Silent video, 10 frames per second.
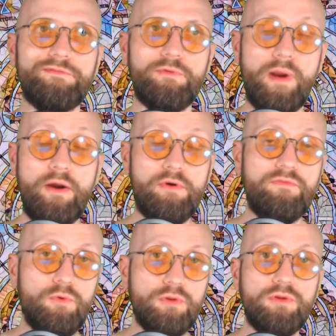our
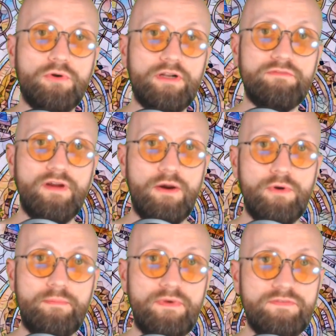folklore and
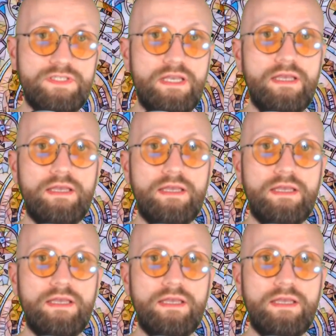our myths,